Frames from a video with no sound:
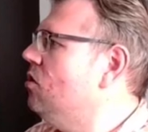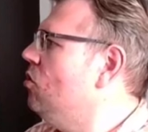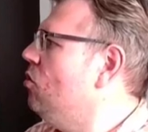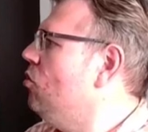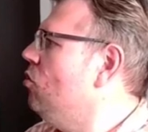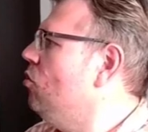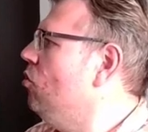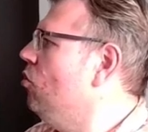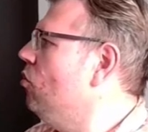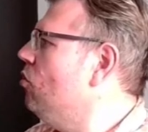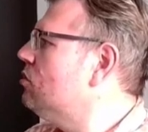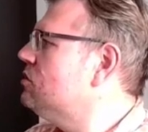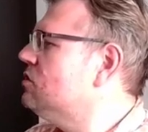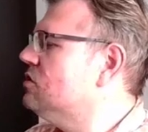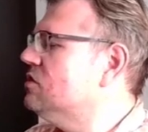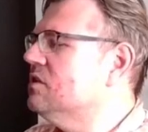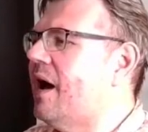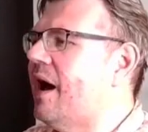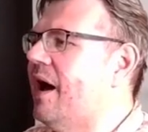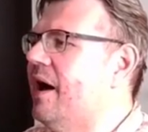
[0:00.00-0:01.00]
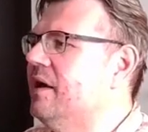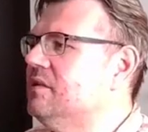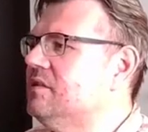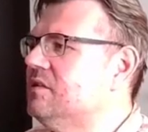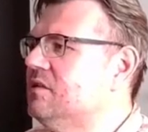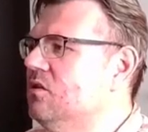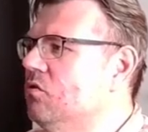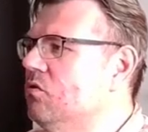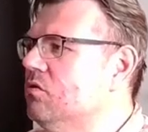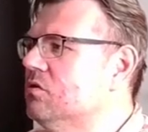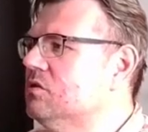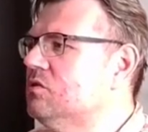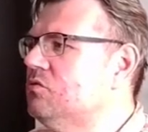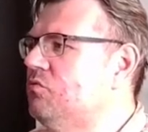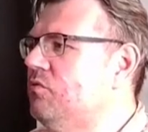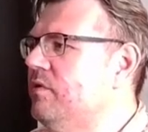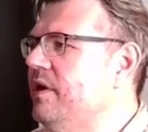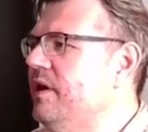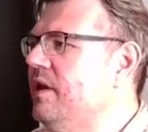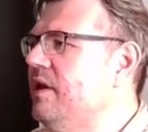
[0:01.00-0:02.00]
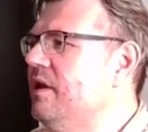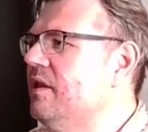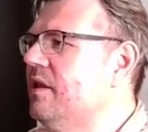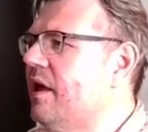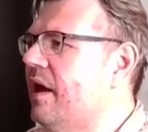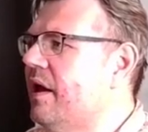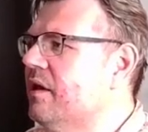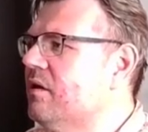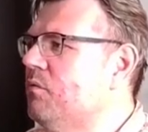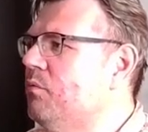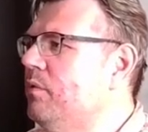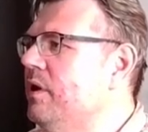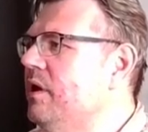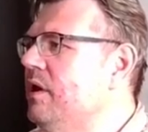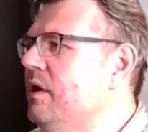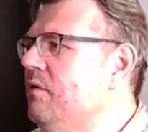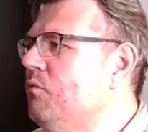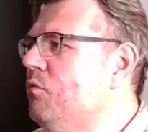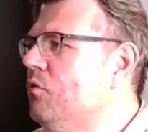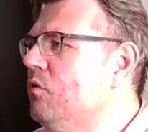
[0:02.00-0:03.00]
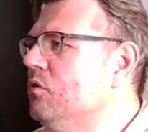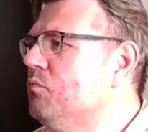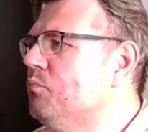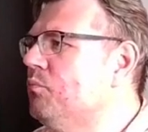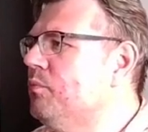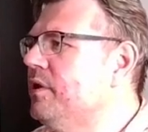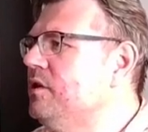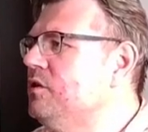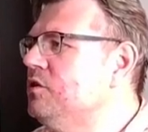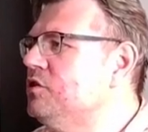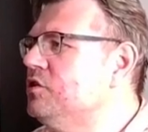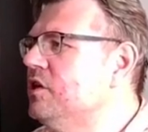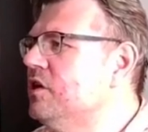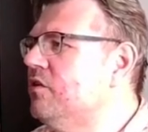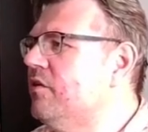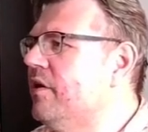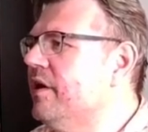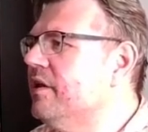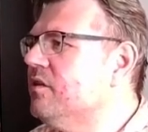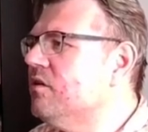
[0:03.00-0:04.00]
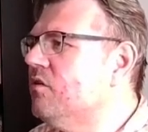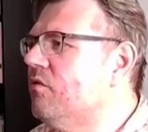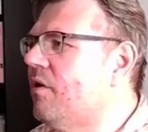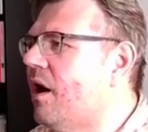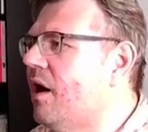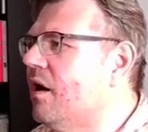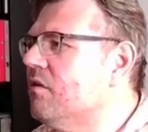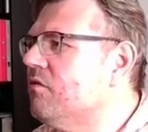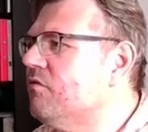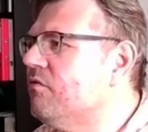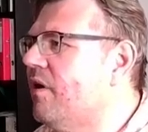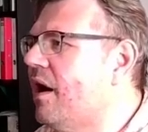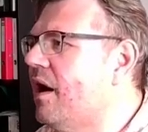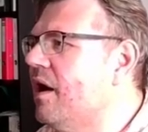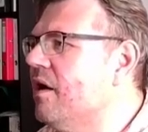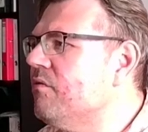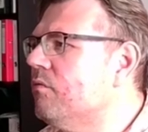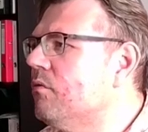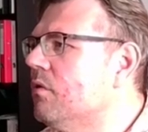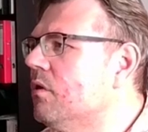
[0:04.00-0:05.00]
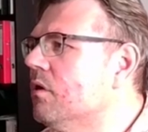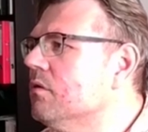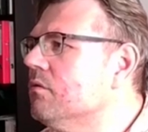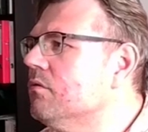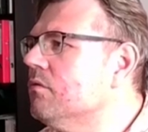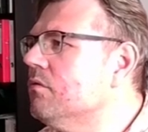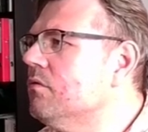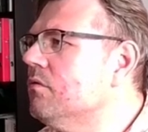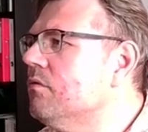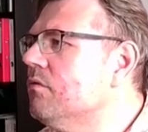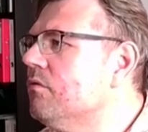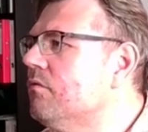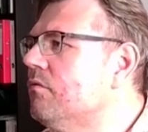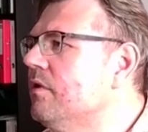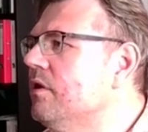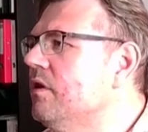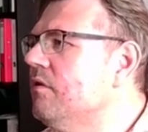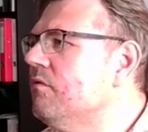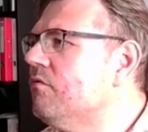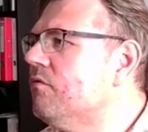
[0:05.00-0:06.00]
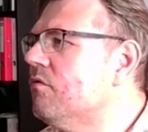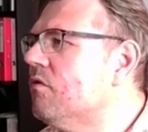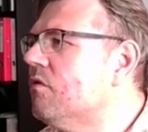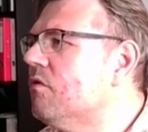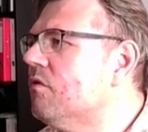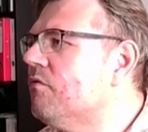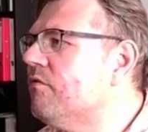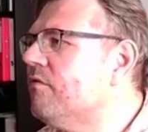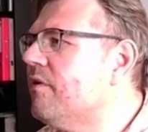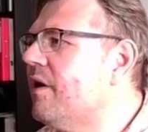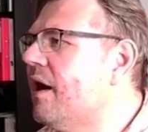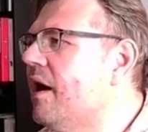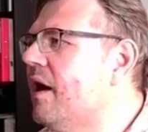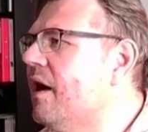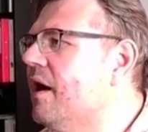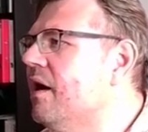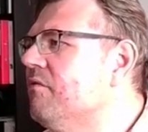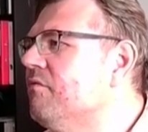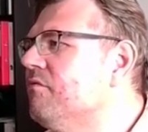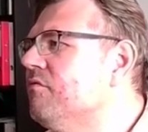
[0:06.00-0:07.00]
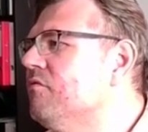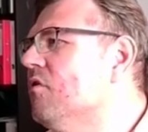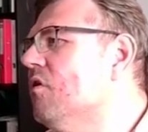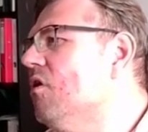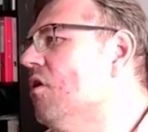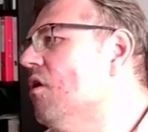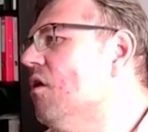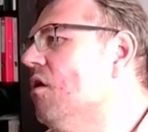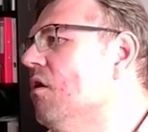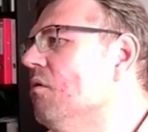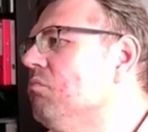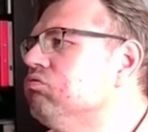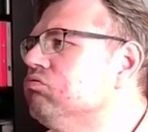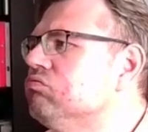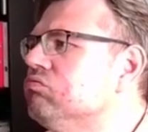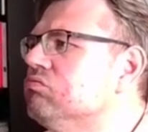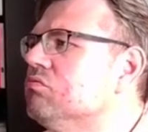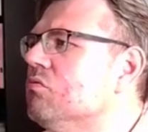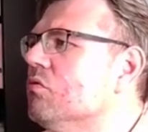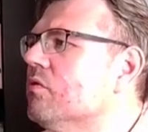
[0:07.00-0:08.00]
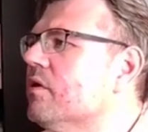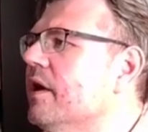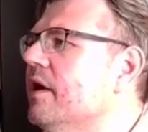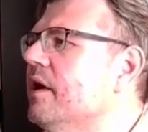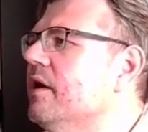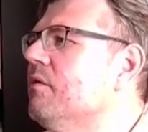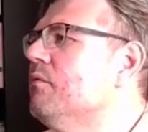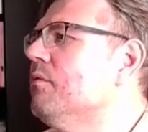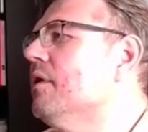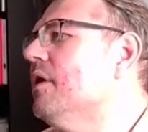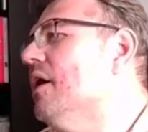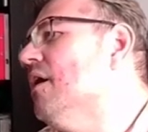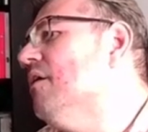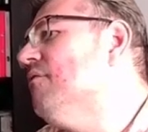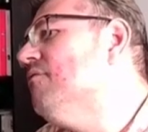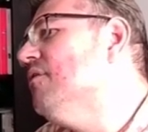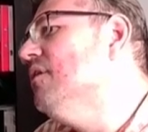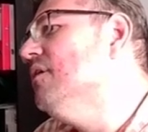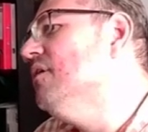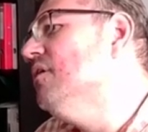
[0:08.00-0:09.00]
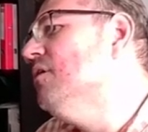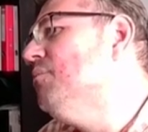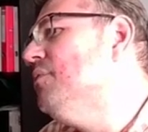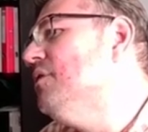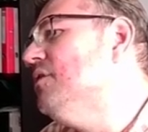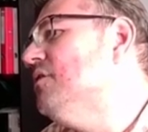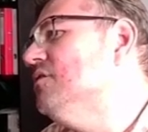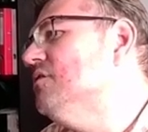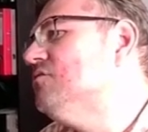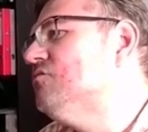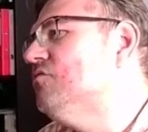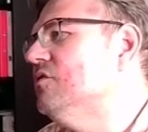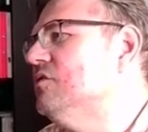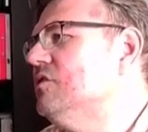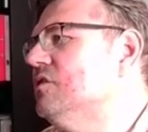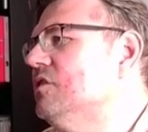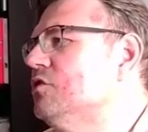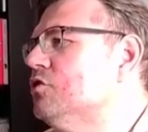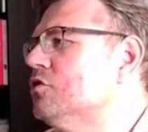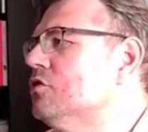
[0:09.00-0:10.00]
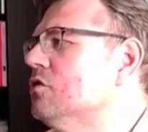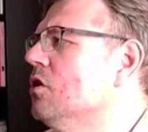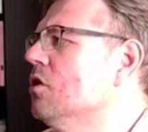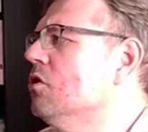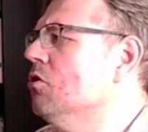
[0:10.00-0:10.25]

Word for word: looks nice, looks really like we would pinch here at around 5. 1, 2, 3, 4, 5. Okay, we have a little bit this transition.